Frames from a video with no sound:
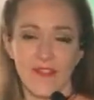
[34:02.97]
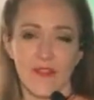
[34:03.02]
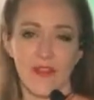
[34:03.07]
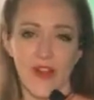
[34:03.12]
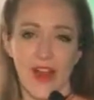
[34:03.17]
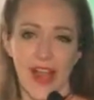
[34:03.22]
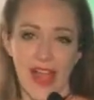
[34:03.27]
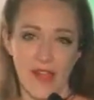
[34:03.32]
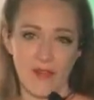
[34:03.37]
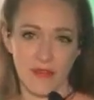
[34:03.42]

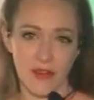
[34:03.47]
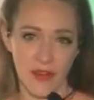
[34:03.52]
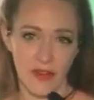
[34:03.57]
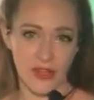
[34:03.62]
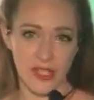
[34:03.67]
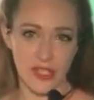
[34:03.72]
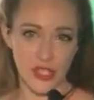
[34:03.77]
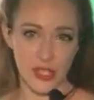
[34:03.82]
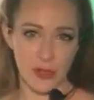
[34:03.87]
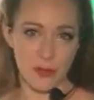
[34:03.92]

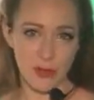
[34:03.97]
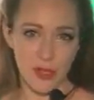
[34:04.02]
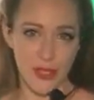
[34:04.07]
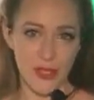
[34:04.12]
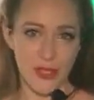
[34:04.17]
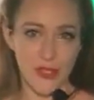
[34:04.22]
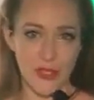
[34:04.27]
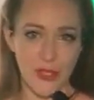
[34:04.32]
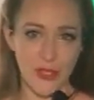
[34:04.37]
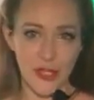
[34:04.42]
forever
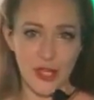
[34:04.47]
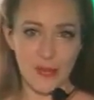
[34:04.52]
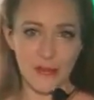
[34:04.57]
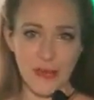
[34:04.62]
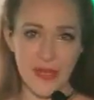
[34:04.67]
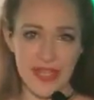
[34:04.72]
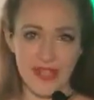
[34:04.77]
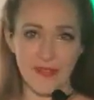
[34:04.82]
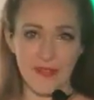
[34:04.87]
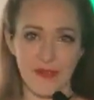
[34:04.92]
Egyptian
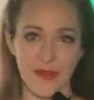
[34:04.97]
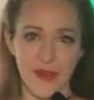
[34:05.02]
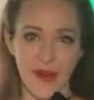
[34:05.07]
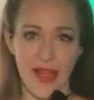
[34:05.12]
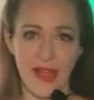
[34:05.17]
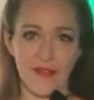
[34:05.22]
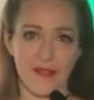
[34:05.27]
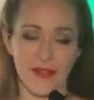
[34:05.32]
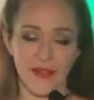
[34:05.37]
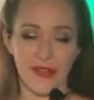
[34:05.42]
shimmy?
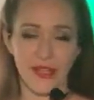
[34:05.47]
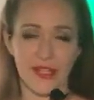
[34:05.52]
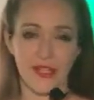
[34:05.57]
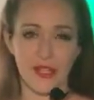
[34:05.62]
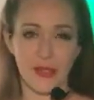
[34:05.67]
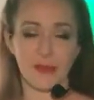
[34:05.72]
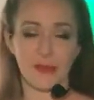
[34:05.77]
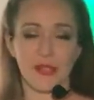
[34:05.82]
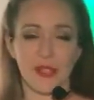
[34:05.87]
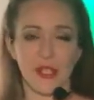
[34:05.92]
Forever
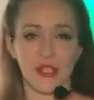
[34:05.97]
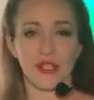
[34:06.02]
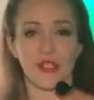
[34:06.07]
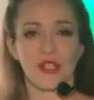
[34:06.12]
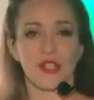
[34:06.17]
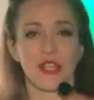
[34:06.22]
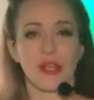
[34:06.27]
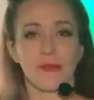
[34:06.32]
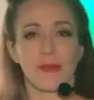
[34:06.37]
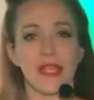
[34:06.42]
Egyptian
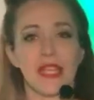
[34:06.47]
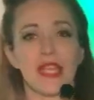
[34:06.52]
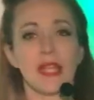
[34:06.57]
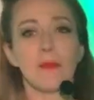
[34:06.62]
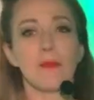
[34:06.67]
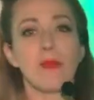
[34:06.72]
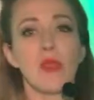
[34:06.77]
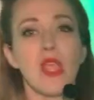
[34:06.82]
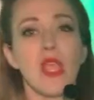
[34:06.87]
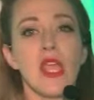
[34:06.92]

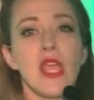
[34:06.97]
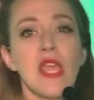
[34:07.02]
shimmy?